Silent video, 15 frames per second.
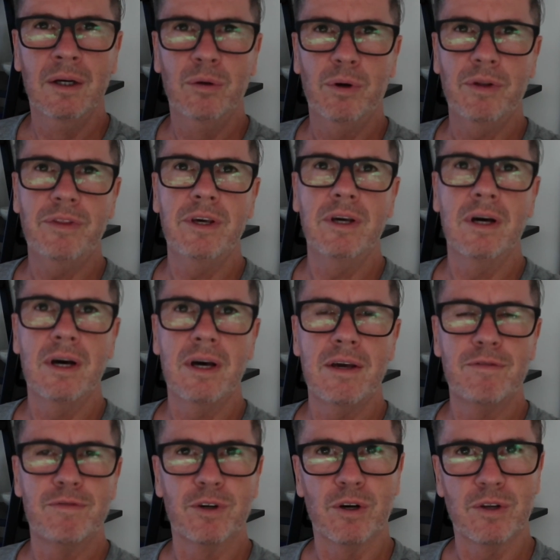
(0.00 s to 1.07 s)
One thing
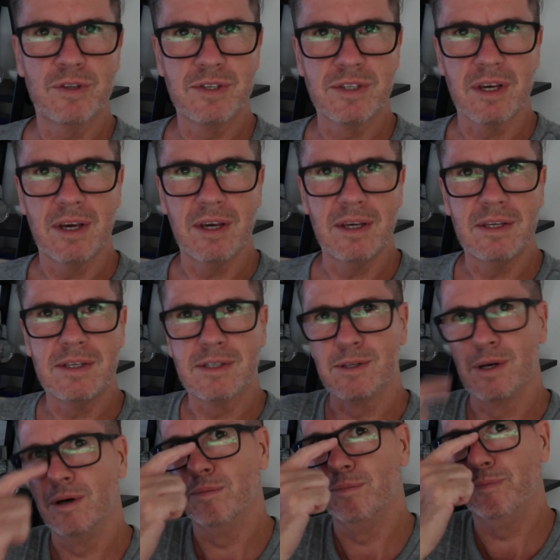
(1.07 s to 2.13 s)
I forgot to say
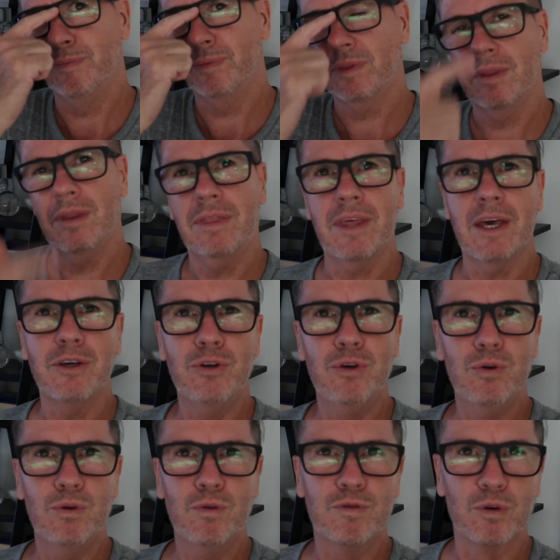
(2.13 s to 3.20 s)
is thank
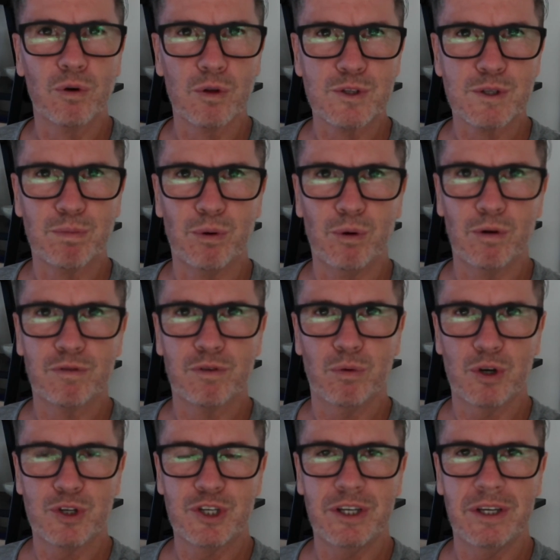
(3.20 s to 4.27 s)
you for all the support for
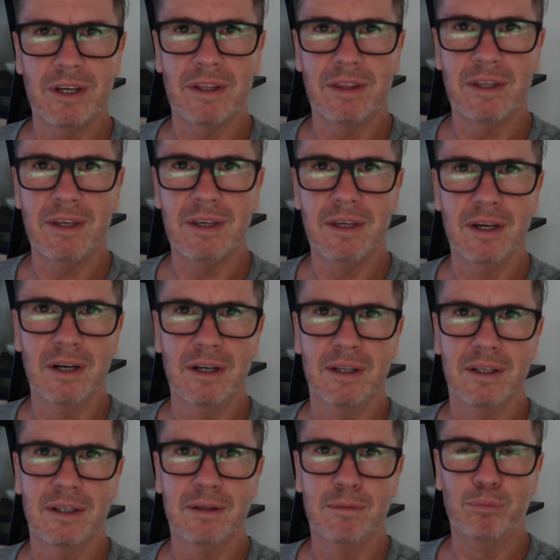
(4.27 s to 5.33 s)
watching the
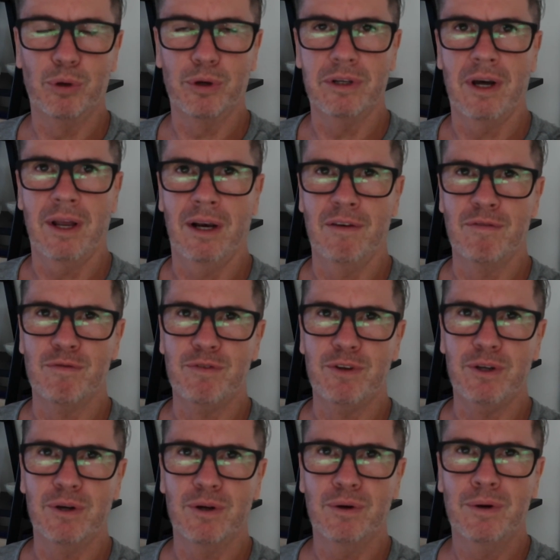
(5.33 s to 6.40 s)
bought a 911
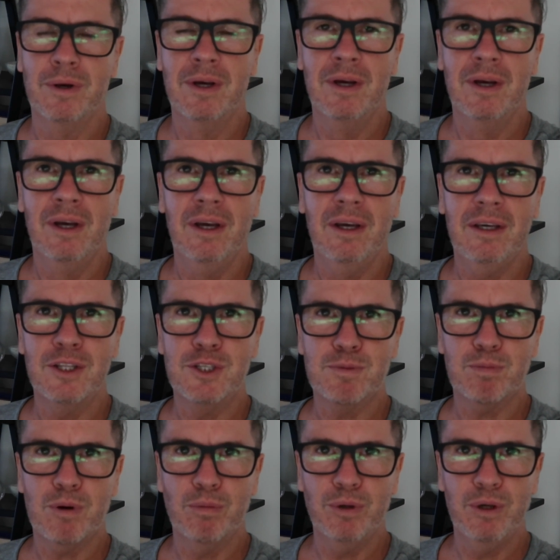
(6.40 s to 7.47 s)
video. It's
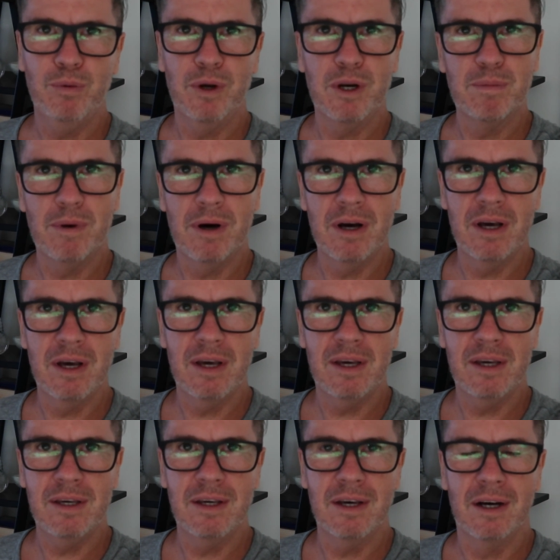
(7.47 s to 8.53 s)
probably one of
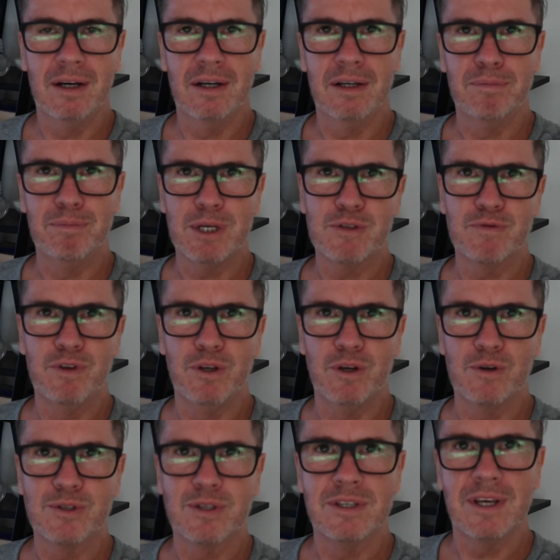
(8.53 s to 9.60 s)
my best
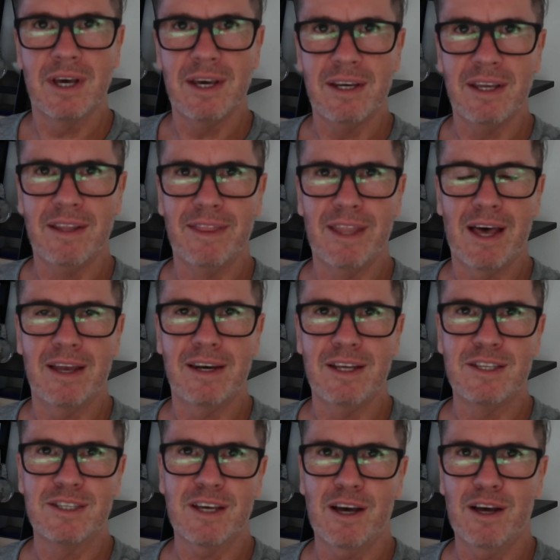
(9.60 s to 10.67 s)
videos to date in that
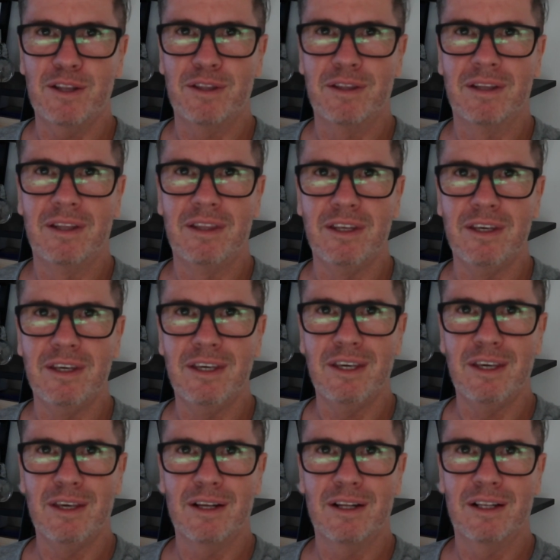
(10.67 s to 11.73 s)
it's had
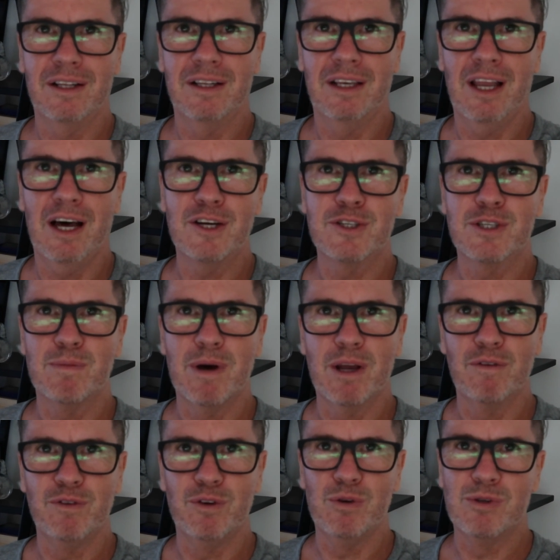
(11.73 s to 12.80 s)
the largest
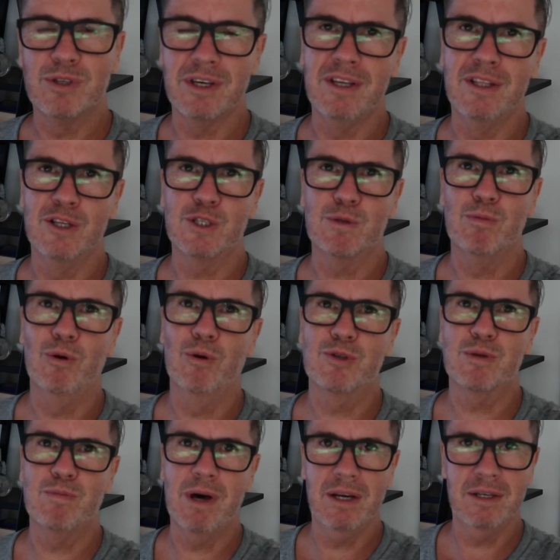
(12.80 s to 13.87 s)
amount of views in the
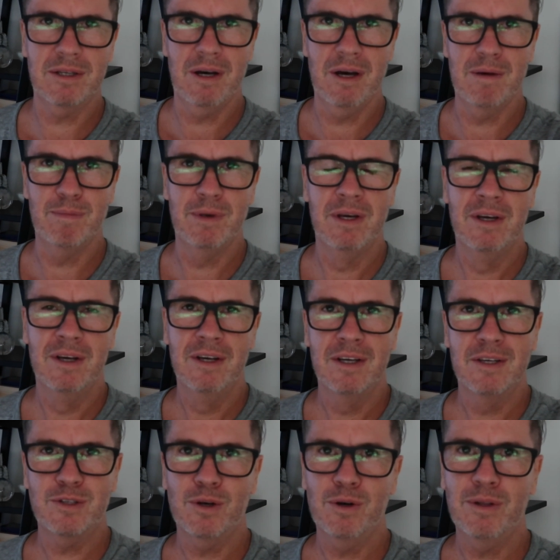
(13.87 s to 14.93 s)
smallest amount of time.
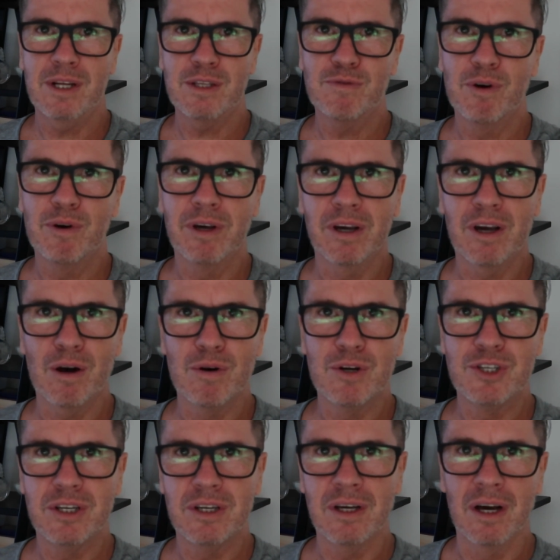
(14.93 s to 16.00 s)
So that's very
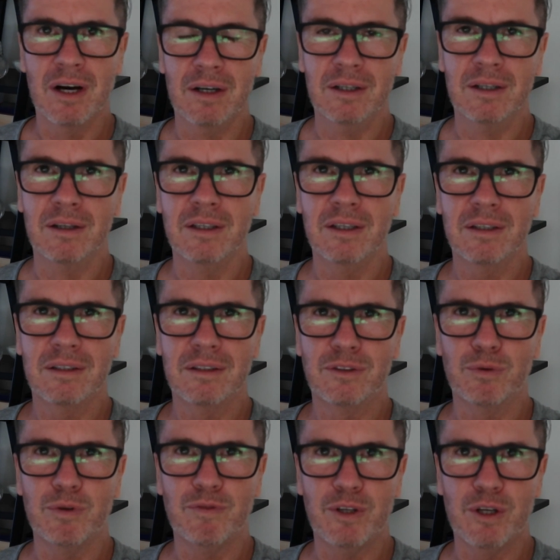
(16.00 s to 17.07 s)
encouraging.
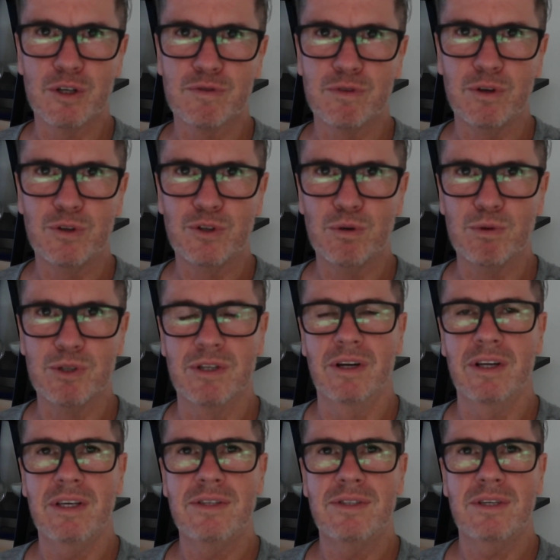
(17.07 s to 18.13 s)
Doing videos for YouTube is
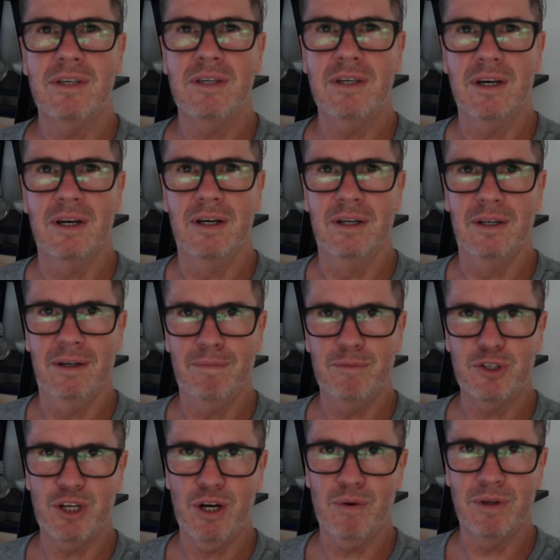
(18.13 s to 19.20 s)
not easy.
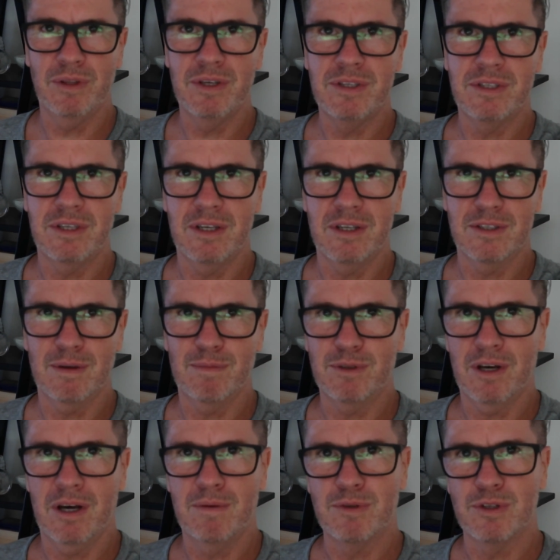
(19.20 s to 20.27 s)
Sharing these things
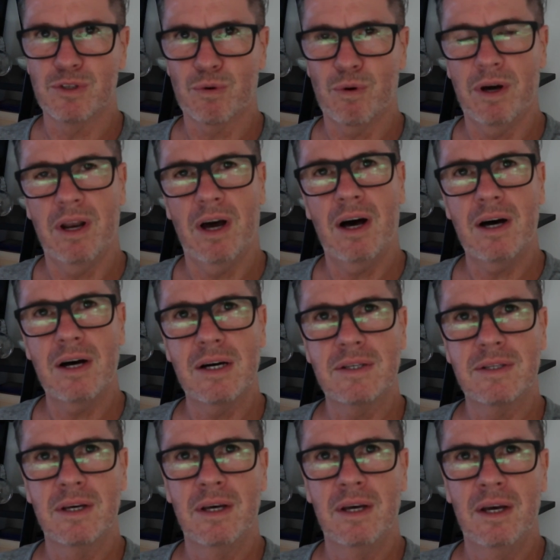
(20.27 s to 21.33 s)
sometimes is quite
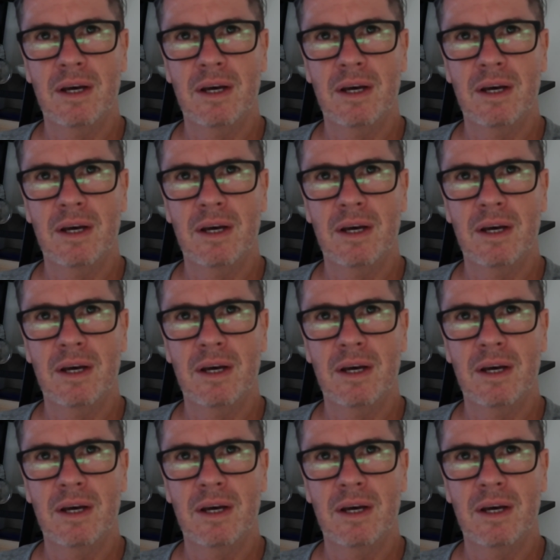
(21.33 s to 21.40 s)
hard,